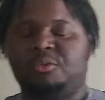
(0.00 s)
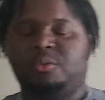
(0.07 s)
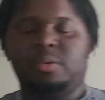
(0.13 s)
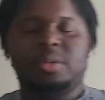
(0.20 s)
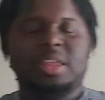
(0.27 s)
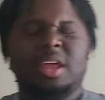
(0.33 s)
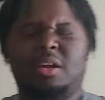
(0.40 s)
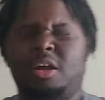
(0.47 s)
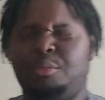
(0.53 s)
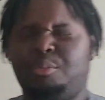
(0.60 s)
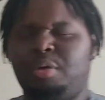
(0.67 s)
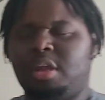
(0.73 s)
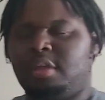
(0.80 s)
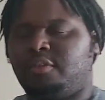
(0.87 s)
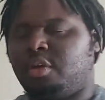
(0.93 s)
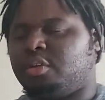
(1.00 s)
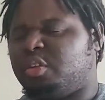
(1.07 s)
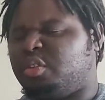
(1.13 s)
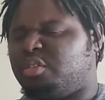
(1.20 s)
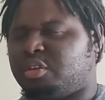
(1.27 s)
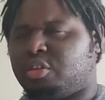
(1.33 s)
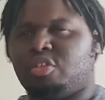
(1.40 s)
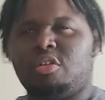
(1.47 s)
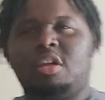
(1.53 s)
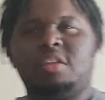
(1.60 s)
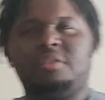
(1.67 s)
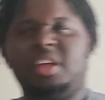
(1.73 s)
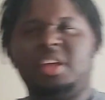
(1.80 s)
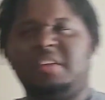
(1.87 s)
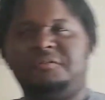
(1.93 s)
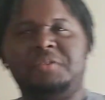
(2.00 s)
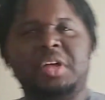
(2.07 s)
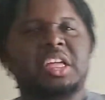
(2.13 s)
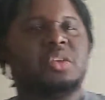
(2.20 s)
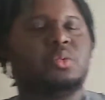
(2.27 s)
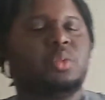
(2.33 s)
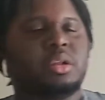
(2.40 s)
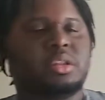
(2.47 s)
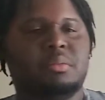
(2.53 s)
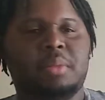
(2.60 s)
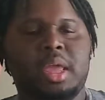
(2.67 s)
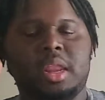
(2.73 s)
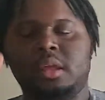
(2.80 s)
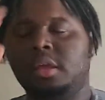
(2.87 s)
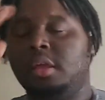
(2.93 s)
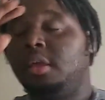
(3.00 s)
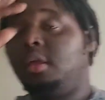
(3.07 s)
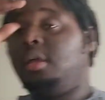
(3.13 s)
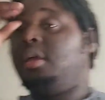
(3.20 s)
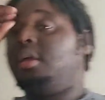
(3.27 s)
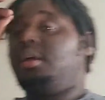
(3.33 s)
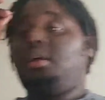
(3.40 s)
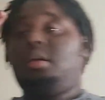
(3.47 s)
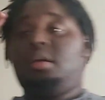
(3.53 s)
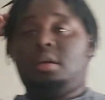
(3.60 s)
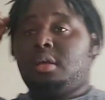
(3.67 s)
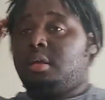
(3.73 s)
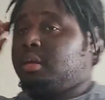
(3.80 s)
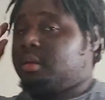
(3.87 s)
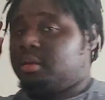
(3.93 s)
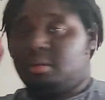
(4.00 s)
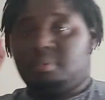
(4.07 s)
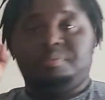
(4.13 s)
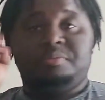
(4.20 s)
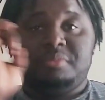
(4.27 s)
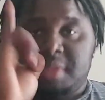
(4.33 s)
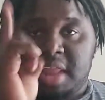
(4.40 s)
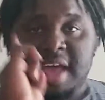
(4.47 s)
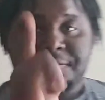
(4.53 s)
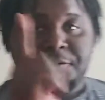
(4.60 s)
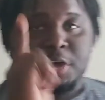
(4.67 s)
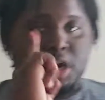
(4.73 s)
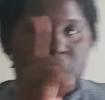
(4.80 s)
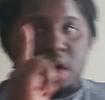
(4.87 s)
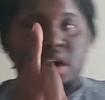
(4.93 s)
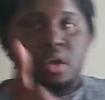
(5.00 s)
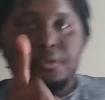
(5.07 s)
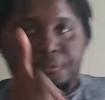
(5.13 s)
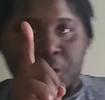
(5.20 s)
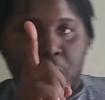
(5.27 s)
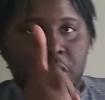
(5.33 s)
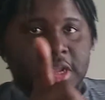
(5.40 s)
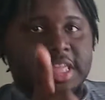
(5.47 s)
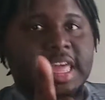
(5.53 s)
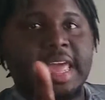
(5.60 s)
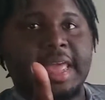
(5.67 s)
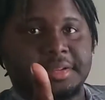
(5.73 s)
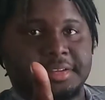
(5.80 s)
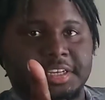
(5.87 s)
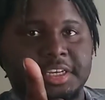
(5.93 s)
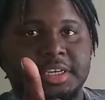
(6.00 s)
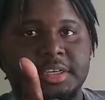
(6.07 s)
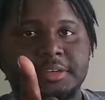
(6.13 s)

with that heartbreak of her losing to Charlotte Flair at fucking WrestleMania. Never forget